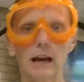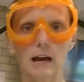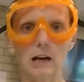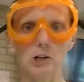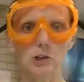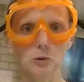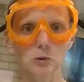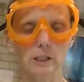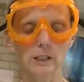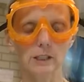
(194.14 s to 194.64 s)

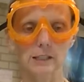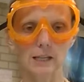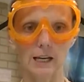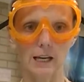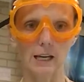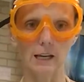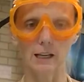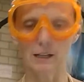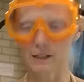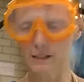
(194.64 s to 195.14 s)
actually
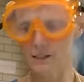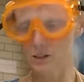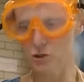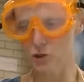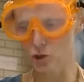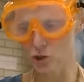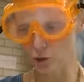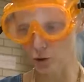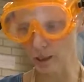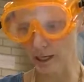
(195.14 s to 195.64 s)
takes
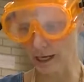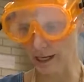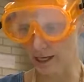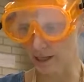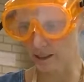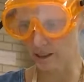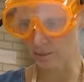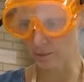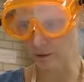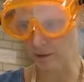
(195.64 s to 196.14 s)
2
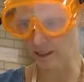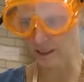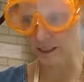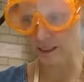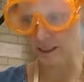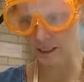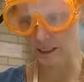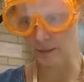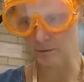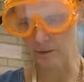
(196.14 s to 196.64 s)
days plus
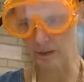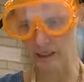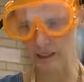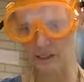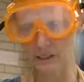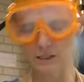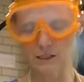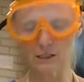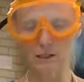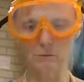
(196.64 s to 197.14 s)
60
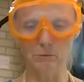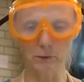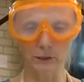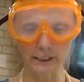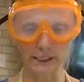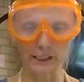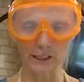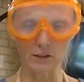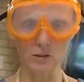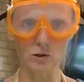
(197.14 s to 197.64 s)
minutes to
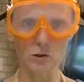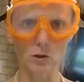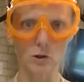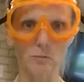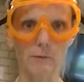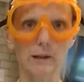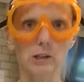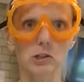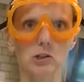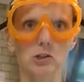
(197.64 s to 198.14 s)
complete, so
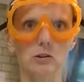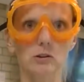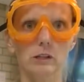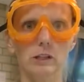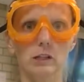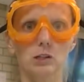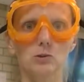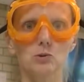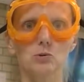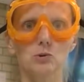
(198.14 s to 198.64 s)
make sure
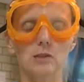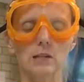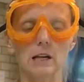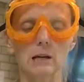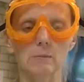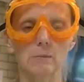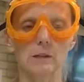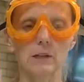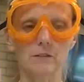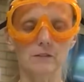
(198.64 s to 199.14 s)
that you set
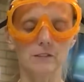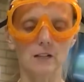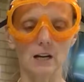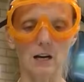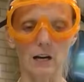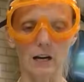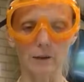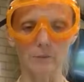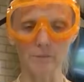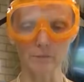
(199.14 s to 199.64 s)
up enough
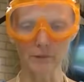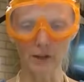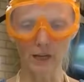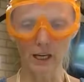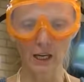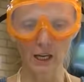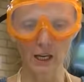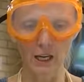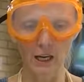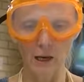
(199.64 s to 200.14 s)
time,
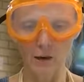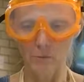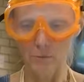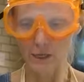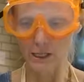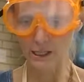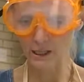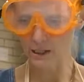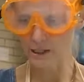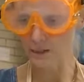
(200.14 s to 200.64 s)

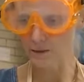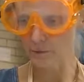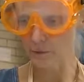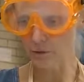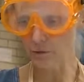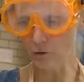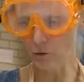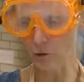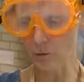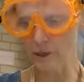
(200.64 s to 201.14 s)
because
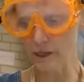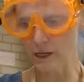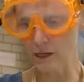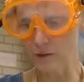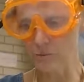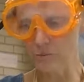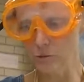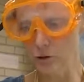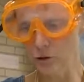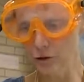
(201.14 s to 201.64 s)
before we
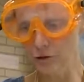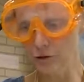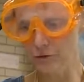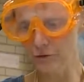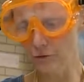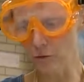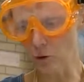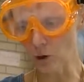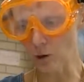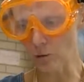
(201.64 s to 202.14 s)
can
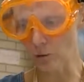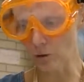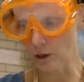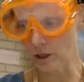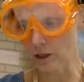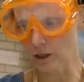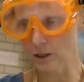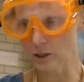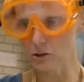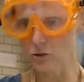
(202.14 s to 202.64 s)
move
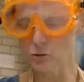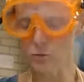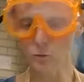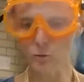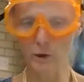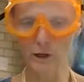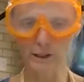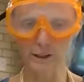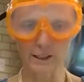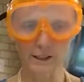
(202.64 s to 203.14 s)
forward
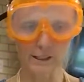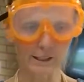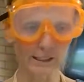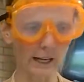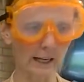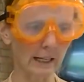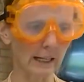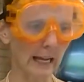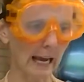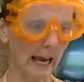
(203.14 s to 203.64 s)
with the second